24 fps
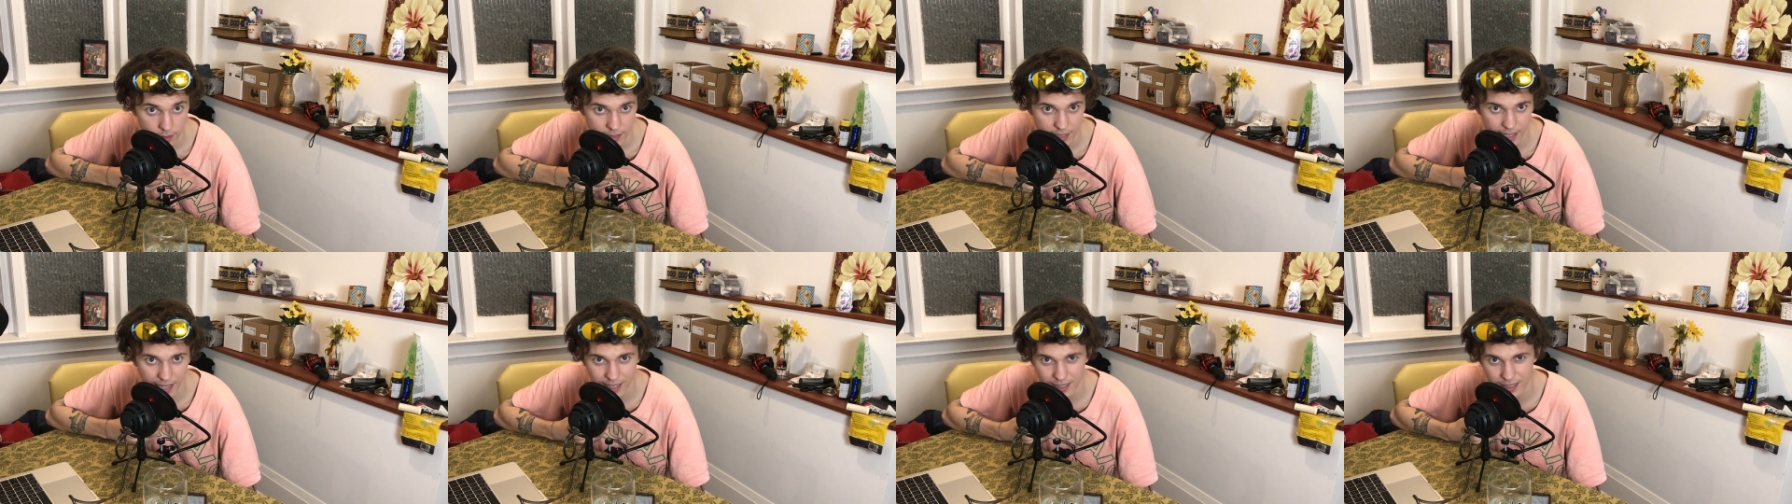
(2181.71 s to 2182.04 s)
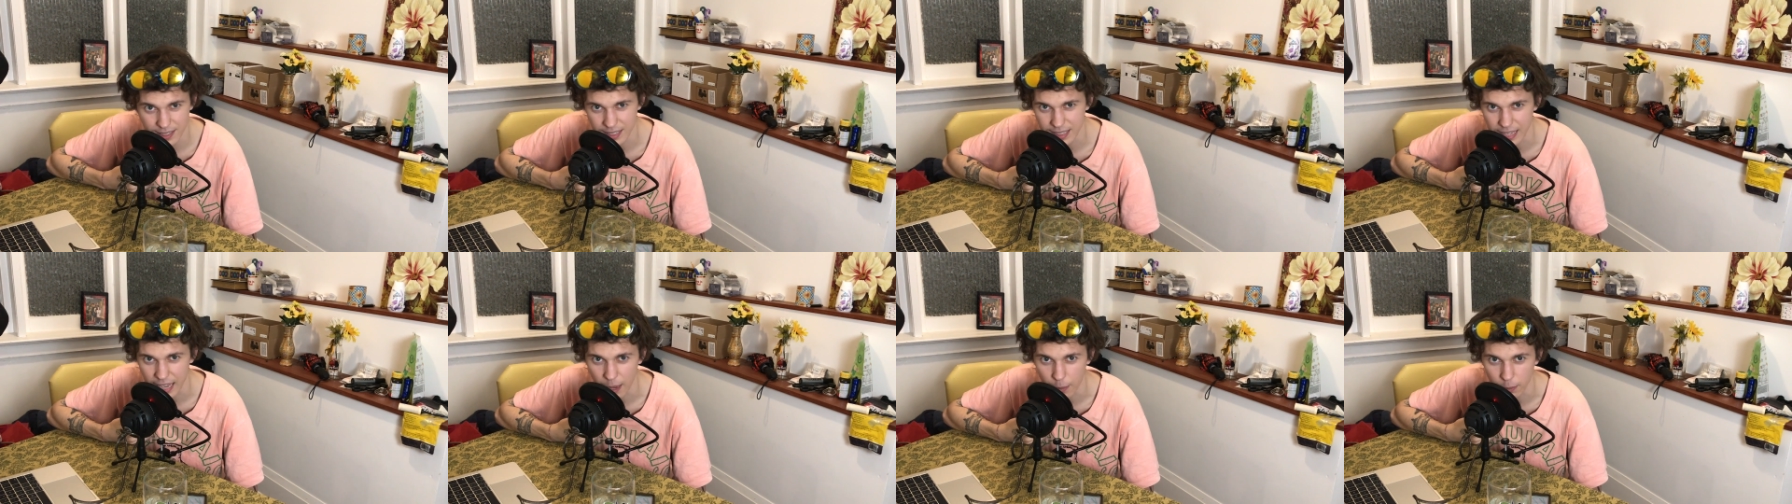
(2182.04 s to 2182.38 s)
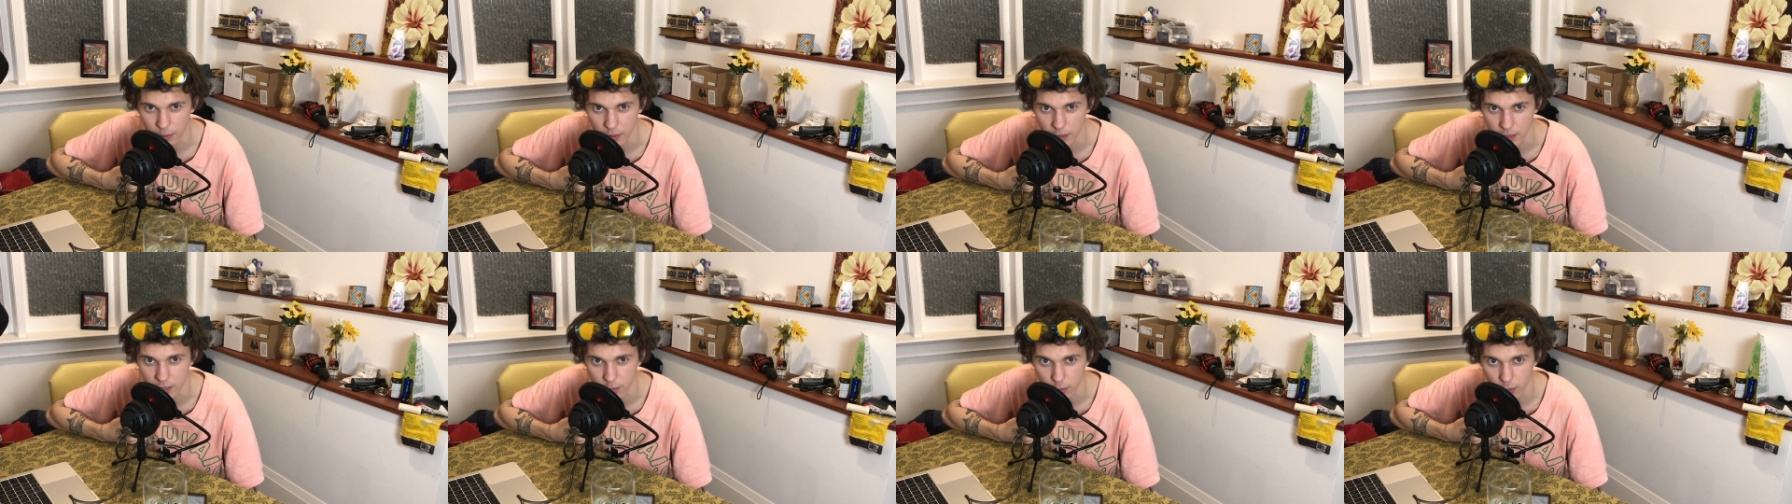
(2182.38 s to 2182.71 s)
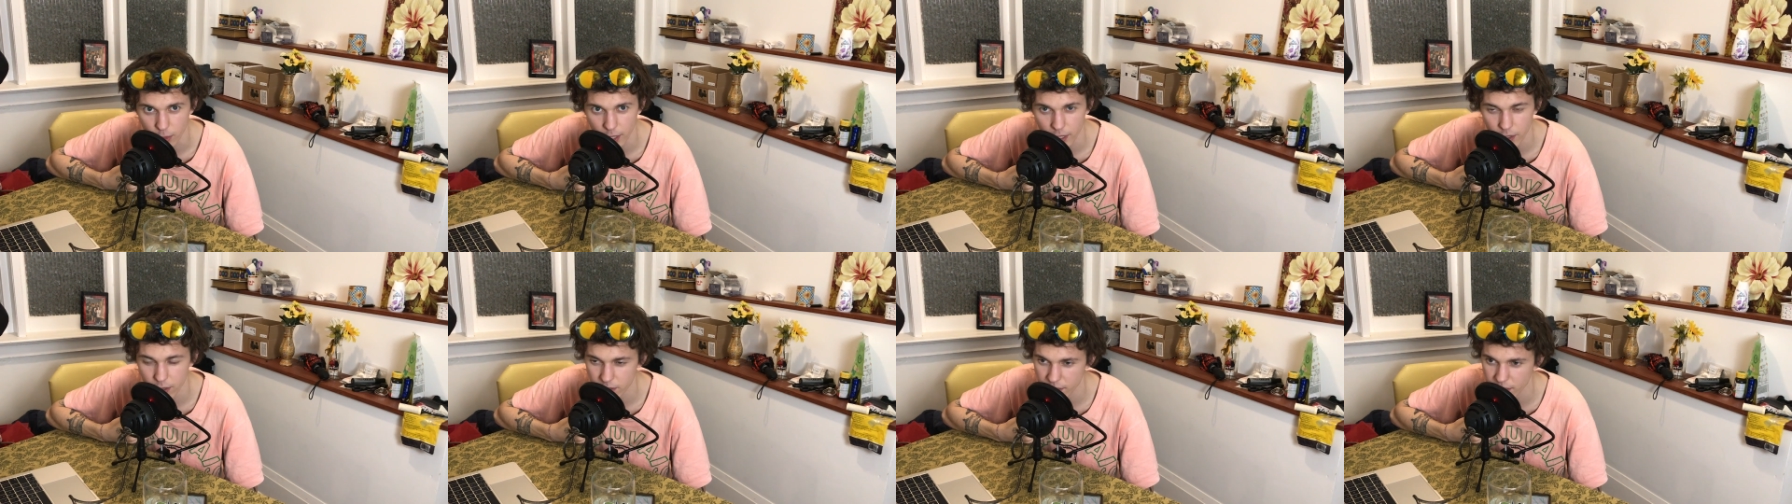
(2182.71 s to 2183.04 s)
Tax is capitalism,
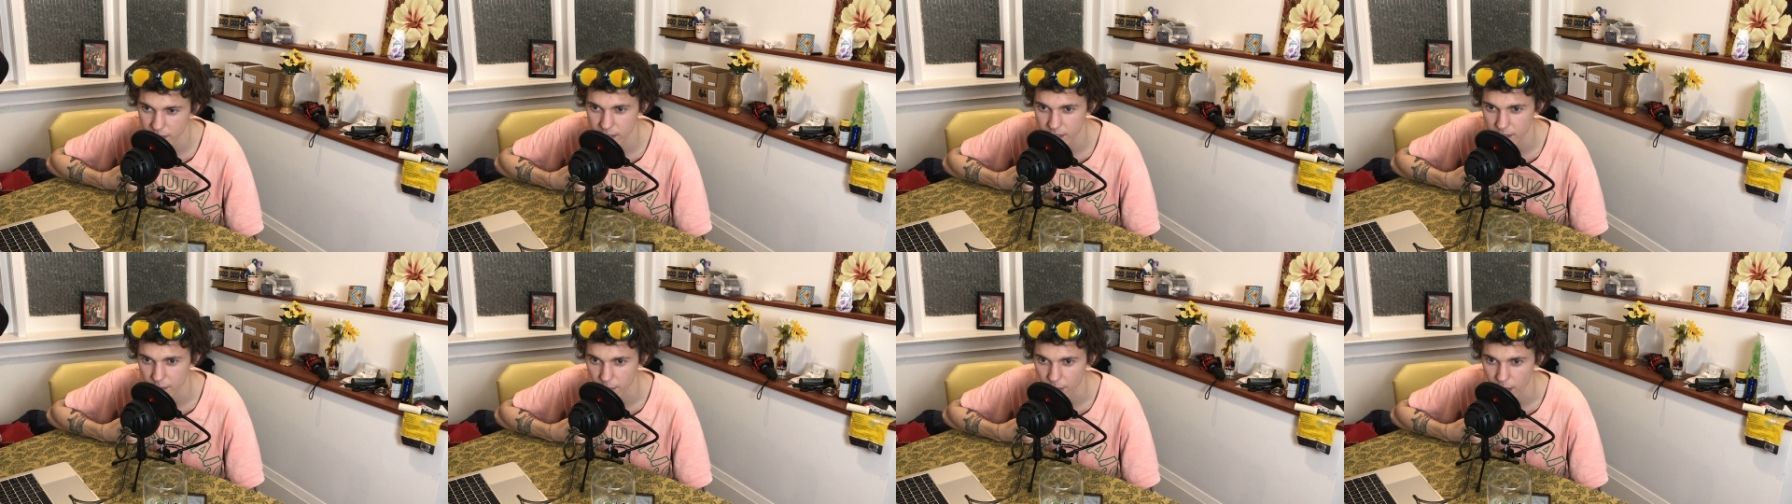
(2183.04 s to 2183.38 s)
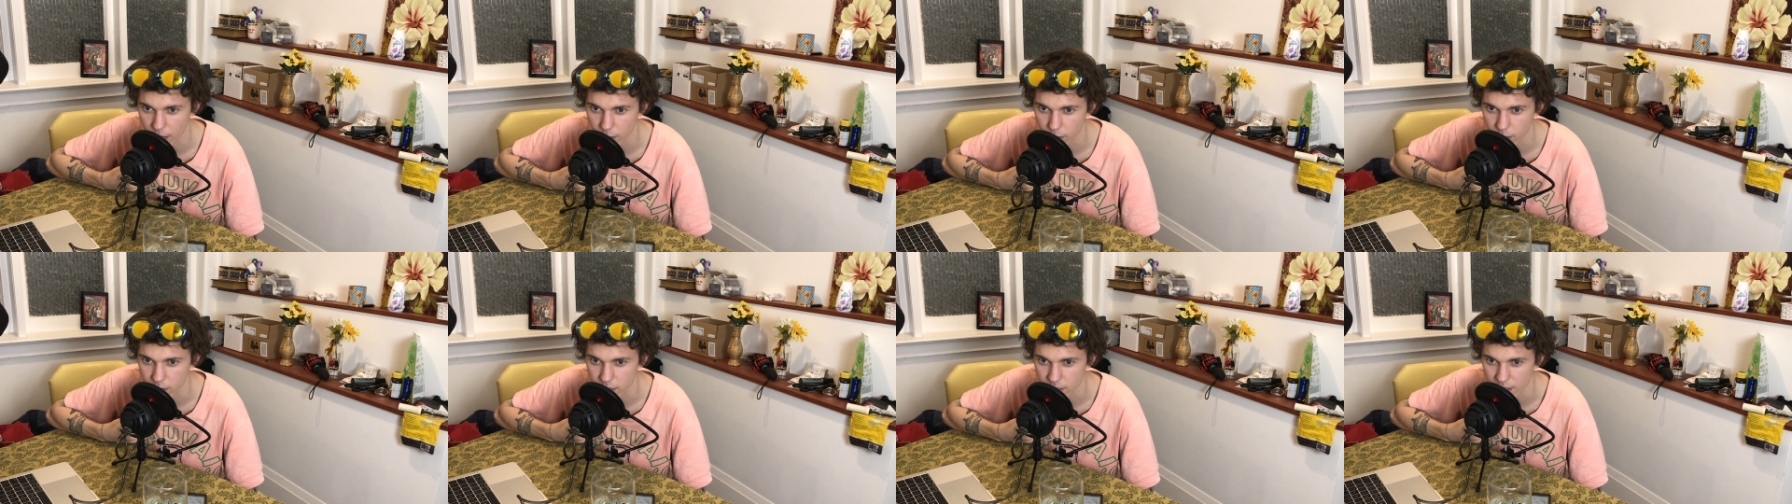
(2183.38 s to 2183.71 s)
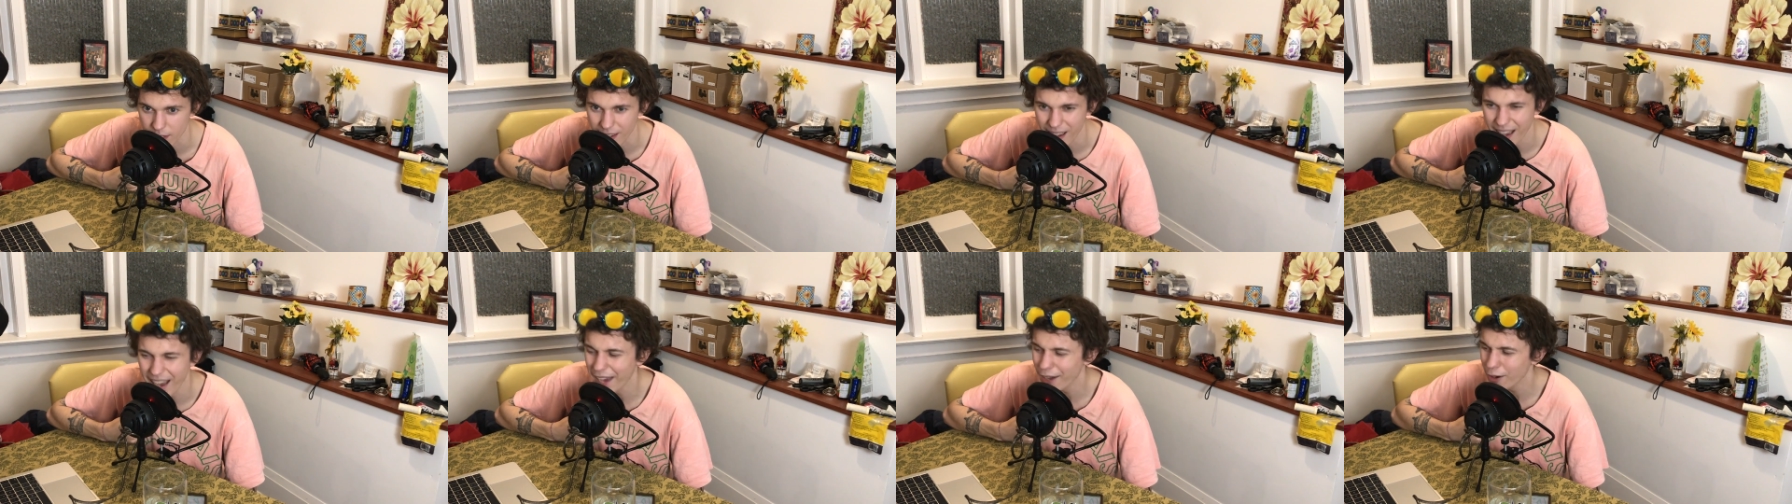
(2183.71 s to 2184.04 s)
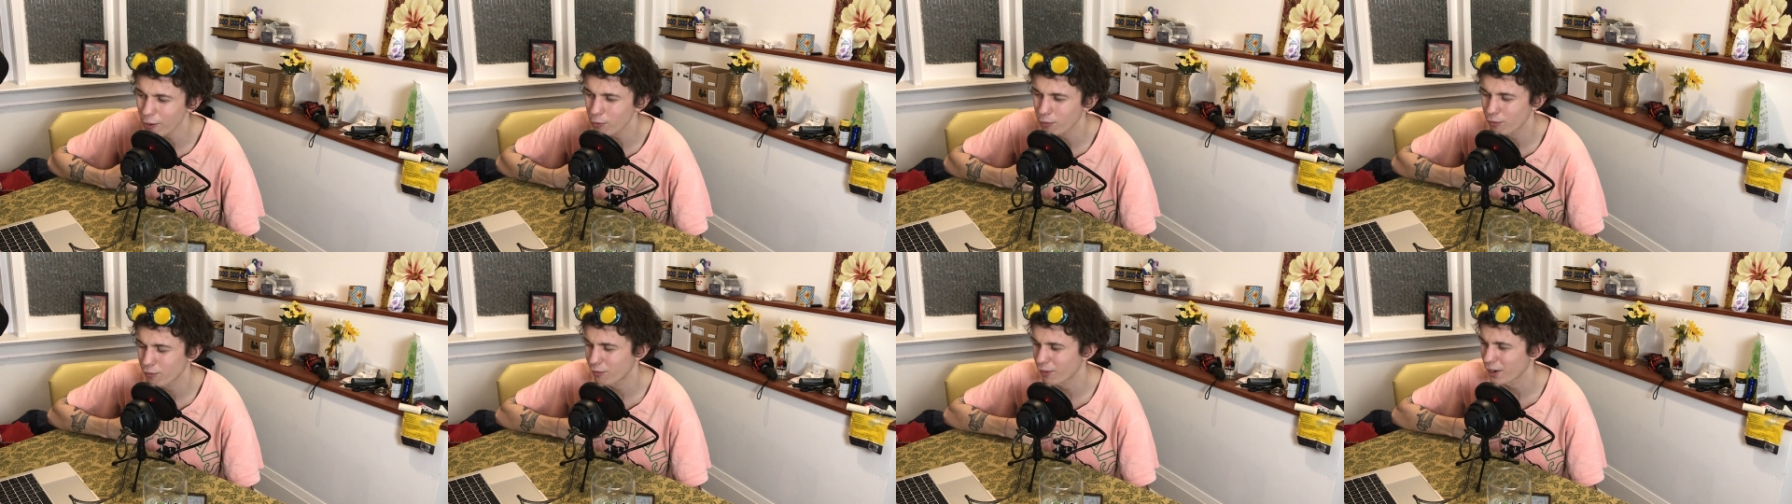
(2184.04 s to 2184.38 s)
right? Or is that a democracy? I
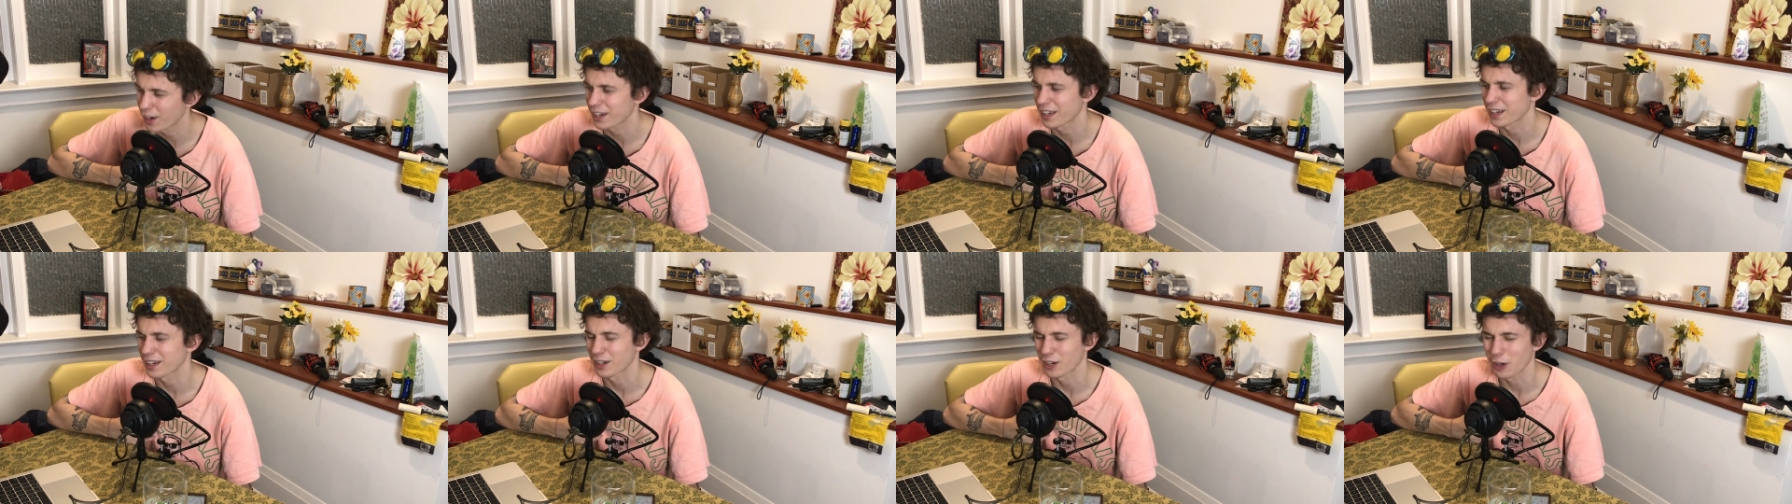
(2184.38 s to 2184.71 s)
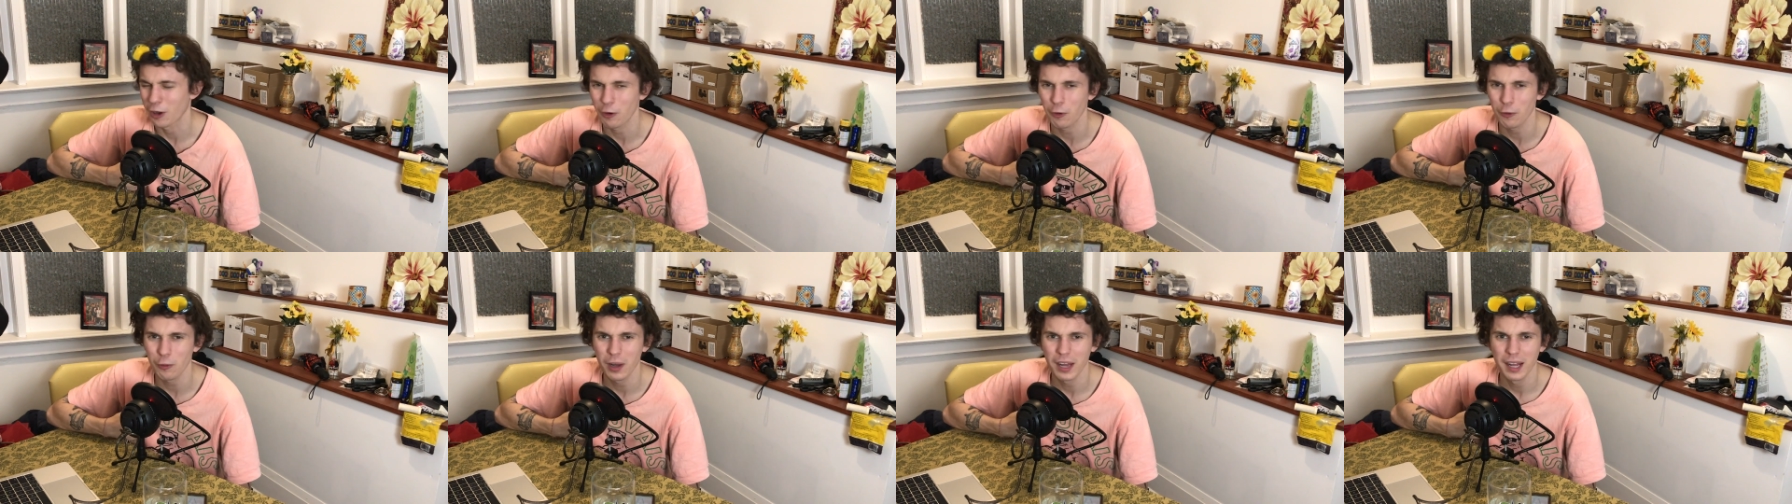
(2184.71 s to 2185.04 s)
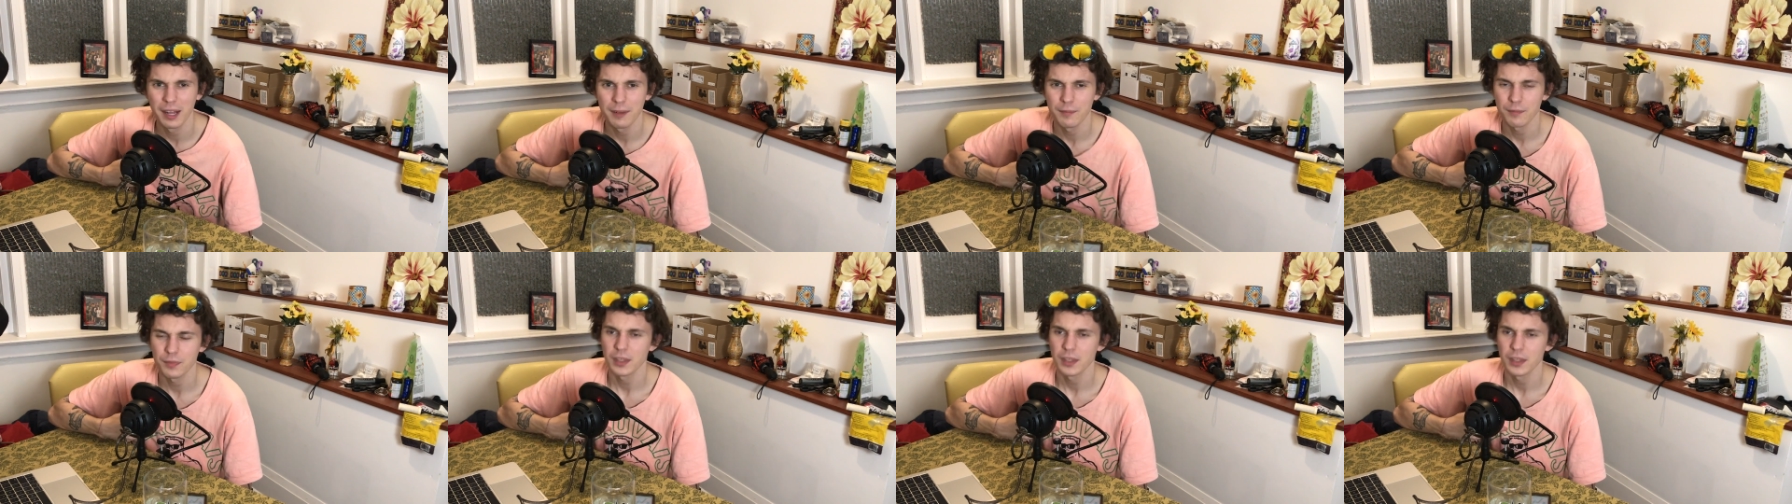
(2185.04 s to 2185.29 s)
don't fucking know.